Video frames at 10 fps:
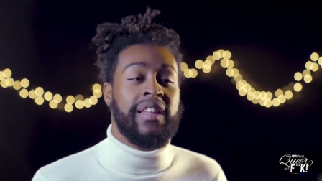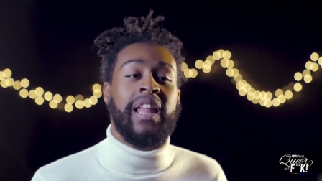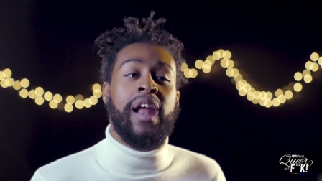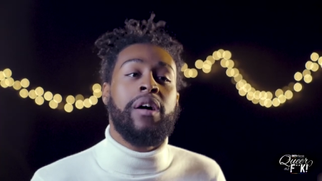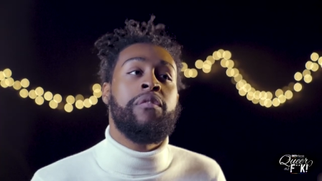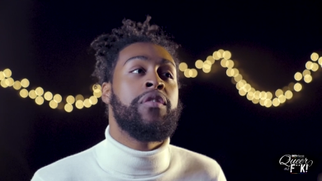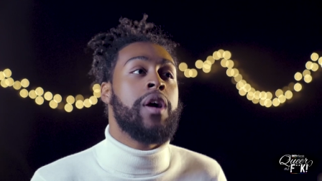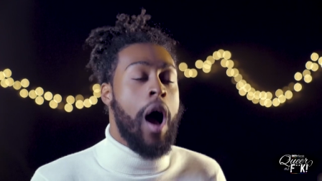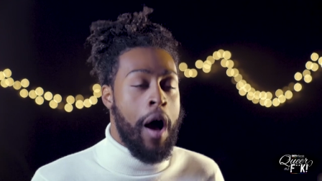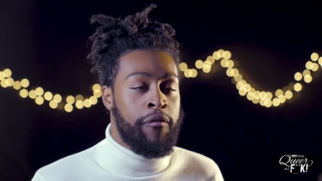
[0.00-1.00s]
is a lot
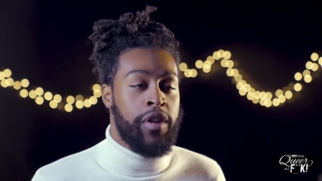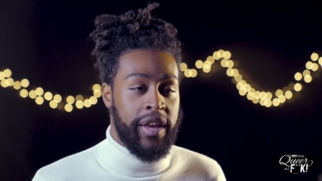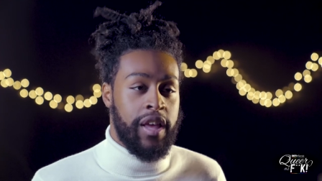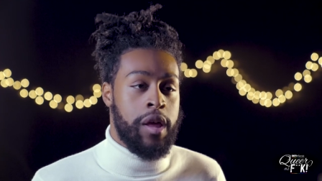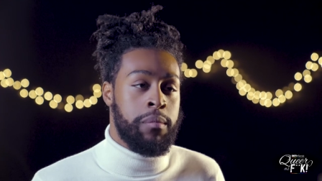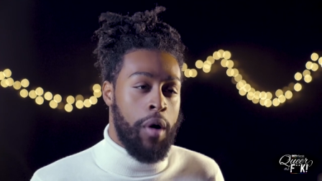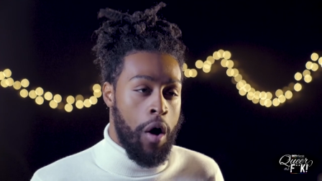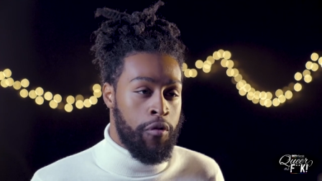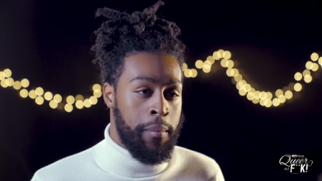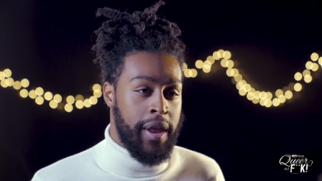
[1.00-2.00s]
of conflict in
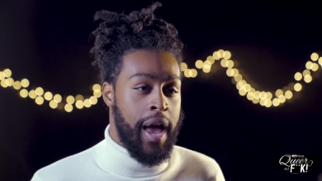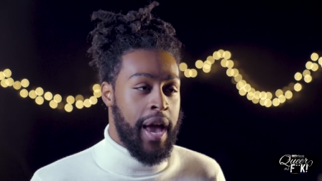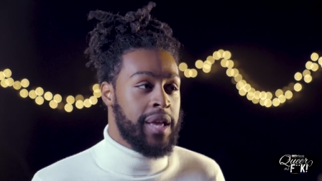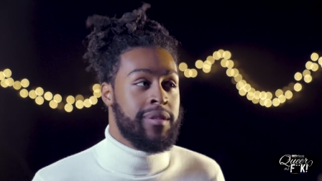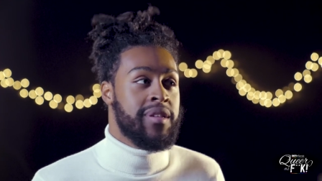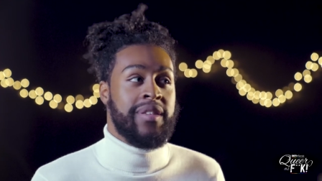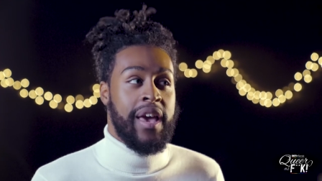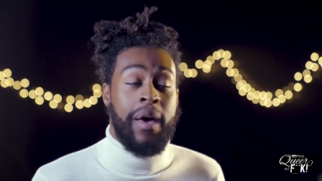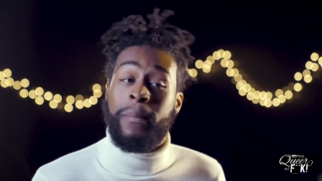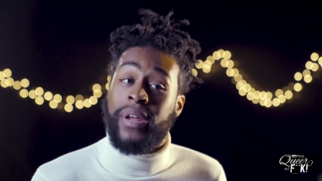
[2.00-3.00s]
ballroom, and I hate to
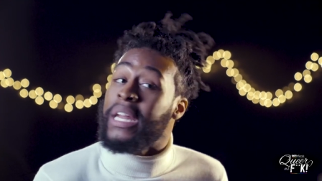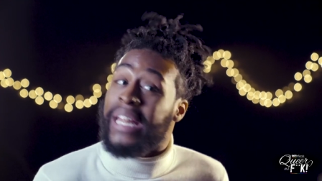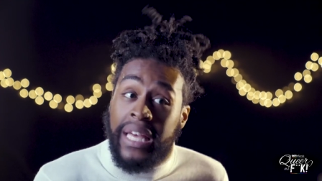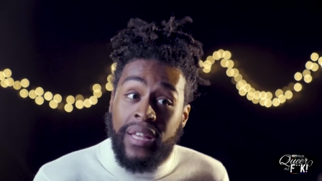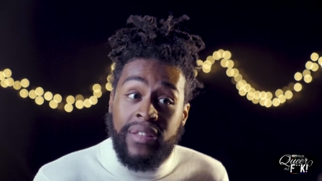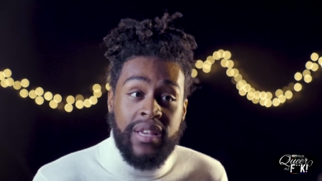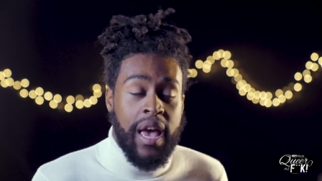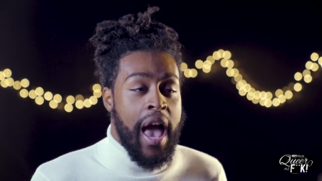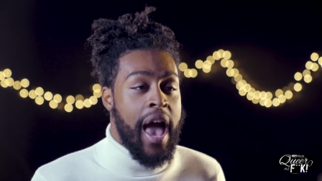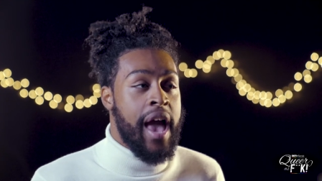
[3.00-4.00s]
say that, but it is.
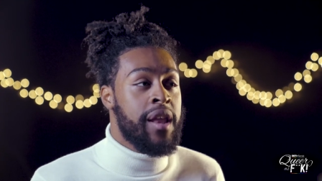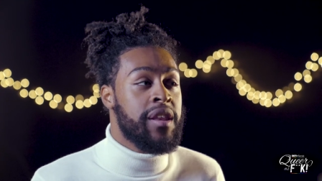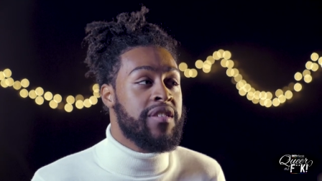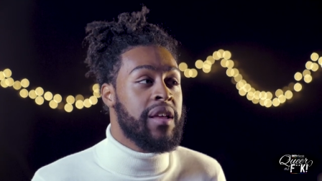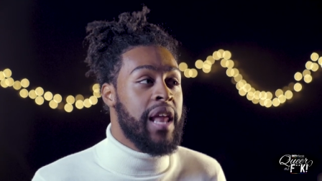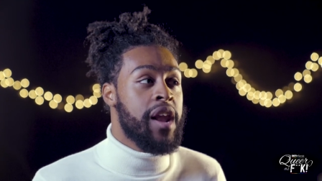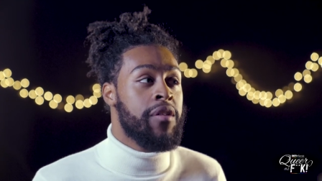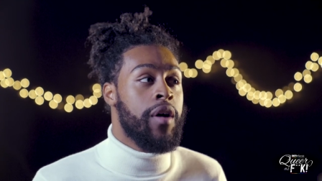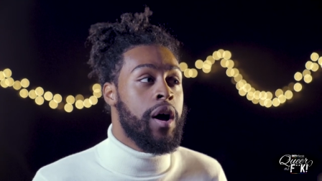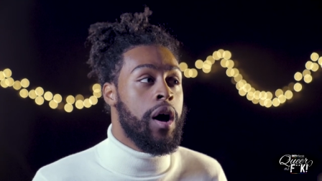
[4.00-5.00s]
And there's a lot
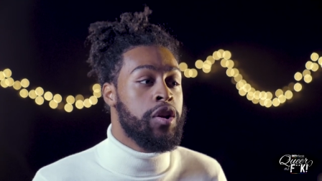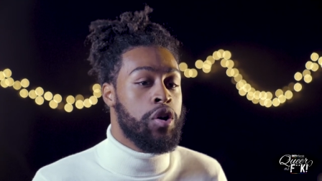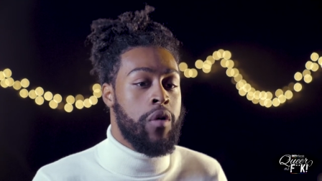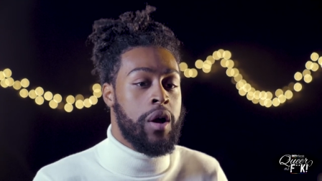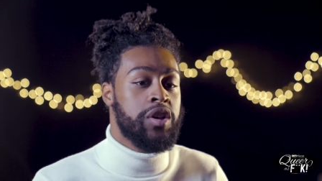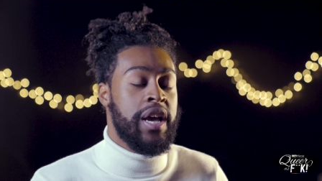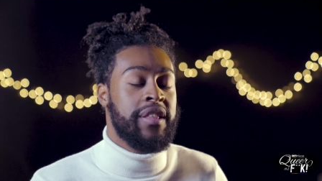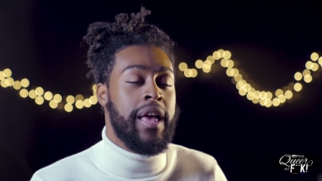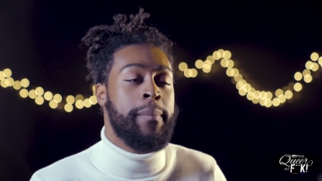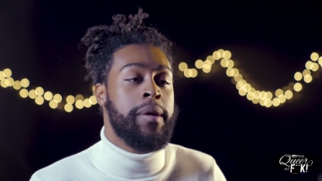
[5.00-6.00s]
of underground
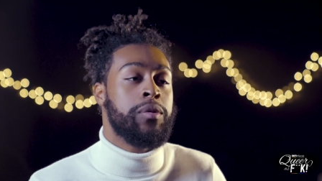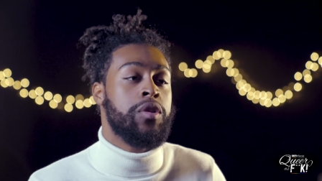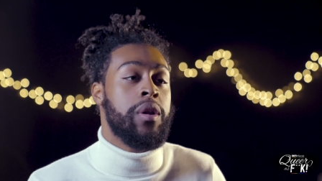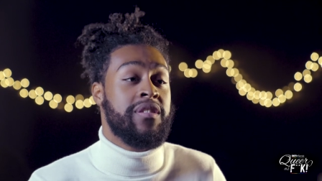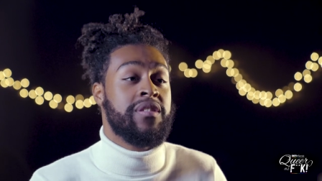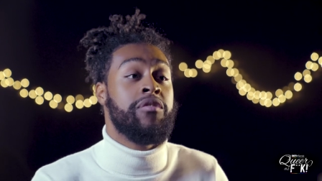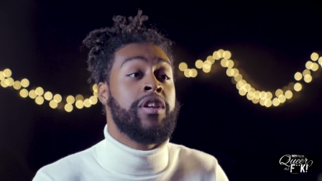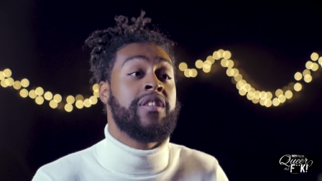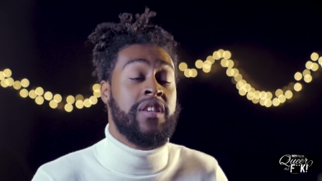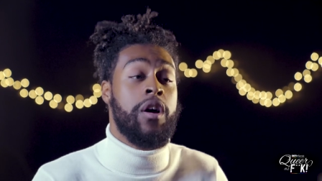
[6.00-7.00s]
shade that people don't
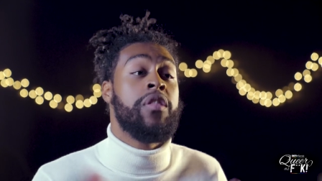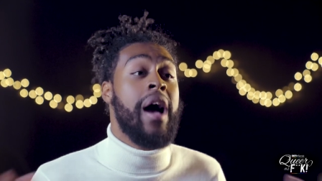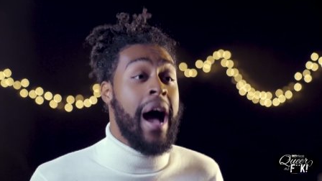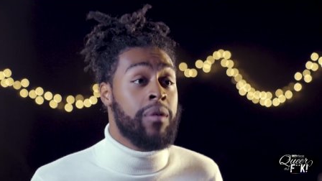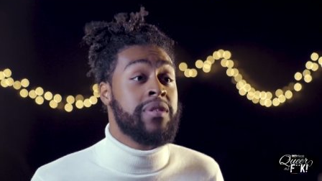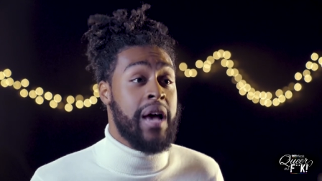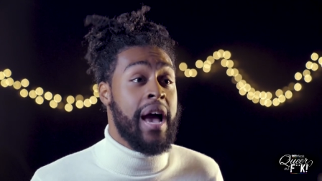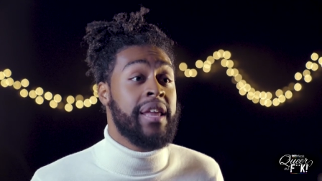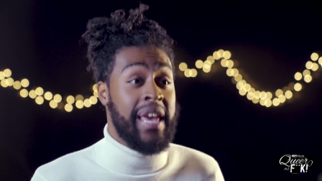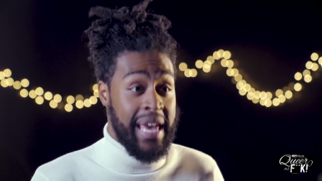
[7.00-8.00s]
necessarily see on the outside